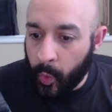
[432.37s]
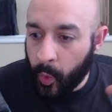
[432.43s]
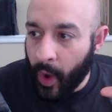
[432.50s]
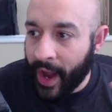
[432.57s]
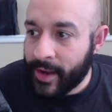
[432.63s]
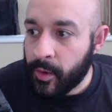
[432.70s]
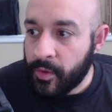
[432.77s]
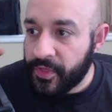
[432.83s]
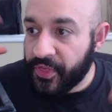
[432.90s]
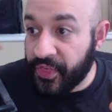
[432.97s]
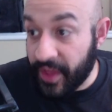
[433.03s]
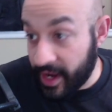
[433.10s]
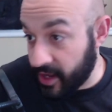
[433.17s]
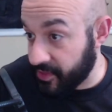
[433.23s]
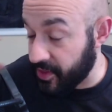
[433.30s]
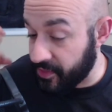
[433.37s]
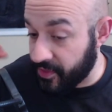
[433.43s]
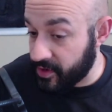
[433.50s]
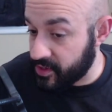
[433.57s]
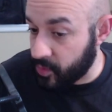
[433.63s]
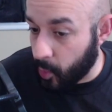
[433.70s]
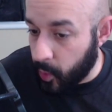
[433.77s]
I don't think that
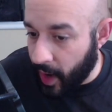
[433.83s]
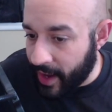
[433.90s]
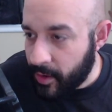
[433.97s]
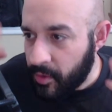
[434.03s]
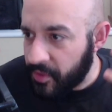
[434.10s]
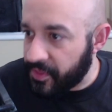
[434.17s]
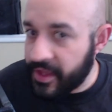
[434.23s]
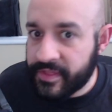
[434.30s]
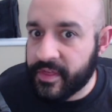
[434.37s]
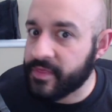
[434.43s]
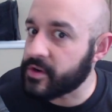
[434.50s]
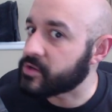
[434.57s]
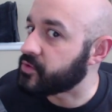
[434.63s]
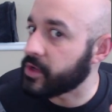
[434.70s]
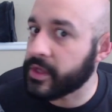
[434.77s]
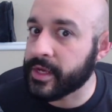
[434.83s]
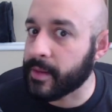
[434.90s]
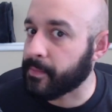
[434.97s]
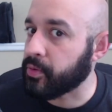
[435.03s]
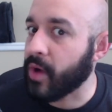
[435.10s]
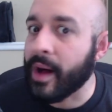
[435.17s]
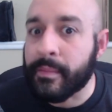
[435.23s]
there's really a
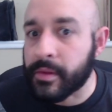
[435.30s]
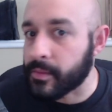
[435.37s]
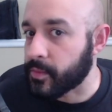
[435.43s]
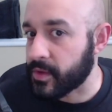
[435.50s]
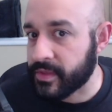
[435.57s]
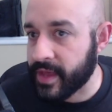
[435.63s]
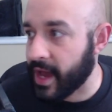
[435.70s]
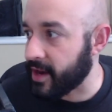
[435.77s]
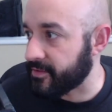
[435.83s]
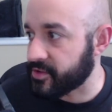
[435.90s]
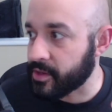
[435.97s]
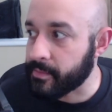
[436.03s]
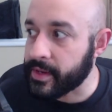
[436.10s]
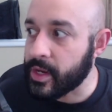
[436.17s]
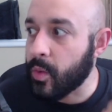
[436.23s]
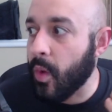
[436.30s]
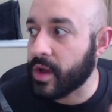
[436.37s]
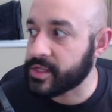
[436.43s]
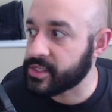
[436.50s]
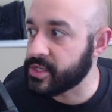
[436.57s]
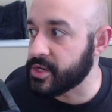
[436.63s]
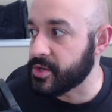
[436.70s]
problem with that. If somebody
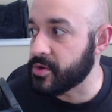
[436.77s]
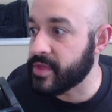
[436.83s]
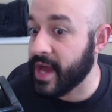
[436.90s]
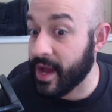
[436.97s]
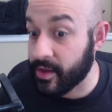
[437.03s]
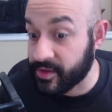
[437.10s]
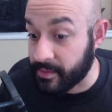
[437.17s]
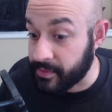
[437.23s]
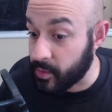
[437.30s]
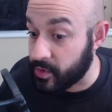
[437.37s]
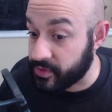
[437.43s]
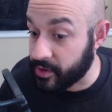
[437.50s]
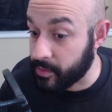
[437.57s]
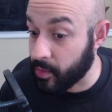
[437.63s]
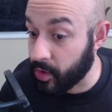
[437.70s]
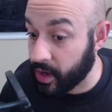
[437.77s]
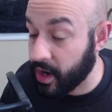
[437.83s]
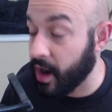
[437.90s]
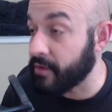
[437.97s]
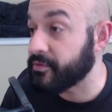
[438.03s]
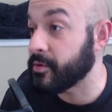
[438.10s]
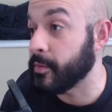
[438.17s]
wants to do that, something what they're more
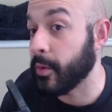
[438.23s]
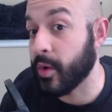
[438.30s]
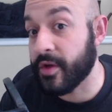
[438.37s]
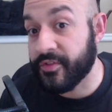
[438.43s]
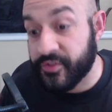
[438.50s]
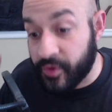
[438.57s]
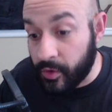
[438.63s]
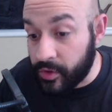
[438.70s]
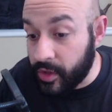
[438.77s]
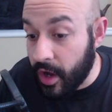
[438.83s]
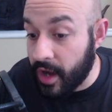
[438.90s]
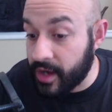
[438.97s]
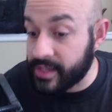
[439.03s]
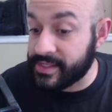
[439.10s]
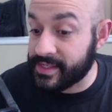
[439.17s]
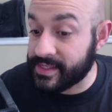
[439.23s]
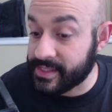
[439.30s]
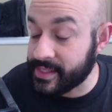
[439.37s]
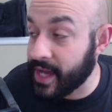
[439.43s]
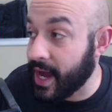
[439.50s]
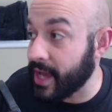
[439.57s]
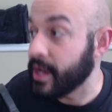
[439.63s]
comfortable with, so long as it's
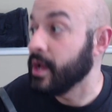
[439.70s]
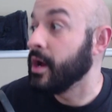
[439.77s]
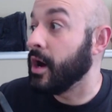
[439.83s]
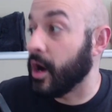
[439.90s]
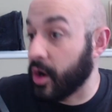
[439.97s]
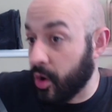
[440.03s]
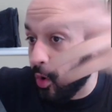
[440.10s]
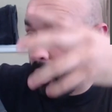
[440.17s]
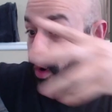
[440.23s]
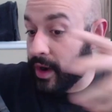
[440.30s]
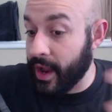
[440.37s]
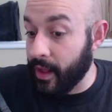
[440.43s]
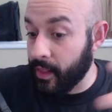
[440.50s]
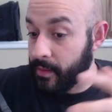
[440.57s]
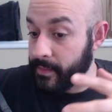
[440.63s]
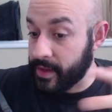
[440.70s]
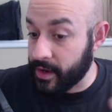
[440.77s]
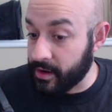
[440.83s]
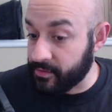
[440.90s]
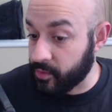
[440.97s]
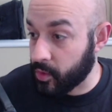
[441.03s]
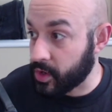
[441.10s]
not a core element
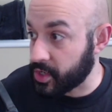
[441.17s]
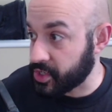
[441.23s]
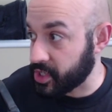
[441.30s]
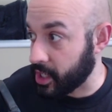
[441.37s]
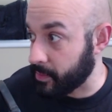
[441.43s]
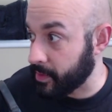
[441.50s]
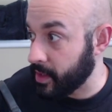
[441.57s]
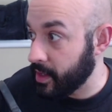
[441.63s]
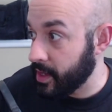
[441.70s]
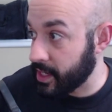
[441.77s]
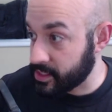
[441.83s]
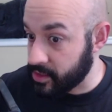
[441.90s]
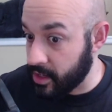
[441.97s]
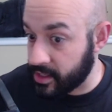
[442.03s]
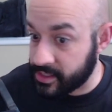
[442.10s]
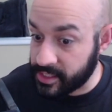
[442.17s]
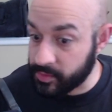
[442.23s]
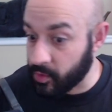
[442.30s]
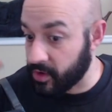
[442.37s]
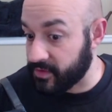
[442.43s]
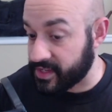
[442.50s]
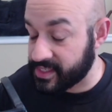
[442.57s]
of worship, as long as it's
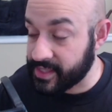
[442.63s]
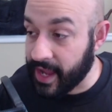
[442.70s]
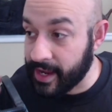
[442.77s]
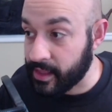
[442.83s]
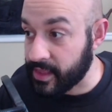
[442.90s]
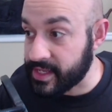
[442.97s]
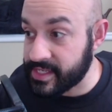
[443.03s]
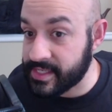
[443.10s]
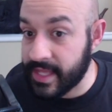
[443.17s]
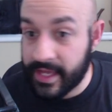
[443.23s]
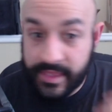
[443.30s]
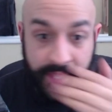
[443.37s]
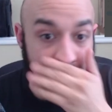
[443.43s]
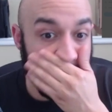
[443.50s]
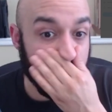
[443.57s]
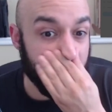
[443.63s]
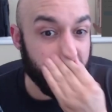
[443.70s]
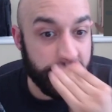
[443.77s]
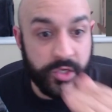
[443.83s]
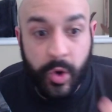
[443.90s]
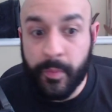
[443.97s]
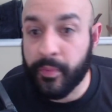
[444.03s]
more of a stylistic thing,
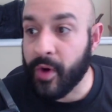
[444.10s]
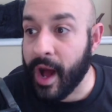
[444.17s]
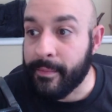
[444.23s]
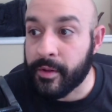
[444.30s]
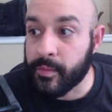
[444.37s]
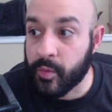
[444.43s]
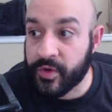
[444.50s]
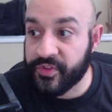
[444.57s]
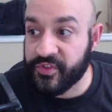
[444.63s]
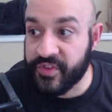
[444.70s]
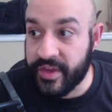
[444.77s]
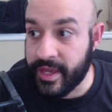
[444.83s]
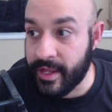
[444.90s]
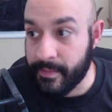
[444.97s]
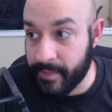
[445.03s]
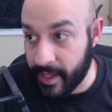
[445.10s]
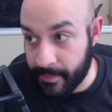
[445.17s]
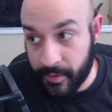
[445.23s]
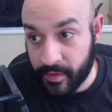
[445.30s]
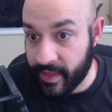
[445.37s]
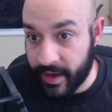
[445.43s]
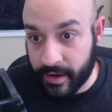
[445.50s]
there's no problem with seeking
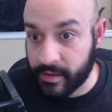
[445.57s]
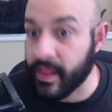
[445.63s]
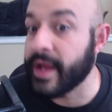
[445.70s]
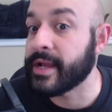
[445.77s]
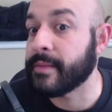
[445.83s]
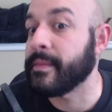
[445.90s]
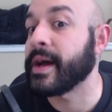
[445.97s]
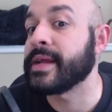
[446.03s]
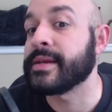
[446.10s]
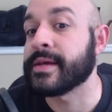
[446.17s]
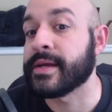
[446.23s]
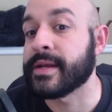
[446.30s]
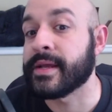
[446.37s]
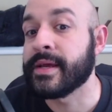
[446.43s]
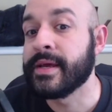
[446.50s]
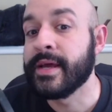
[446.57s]
people that are like-minded.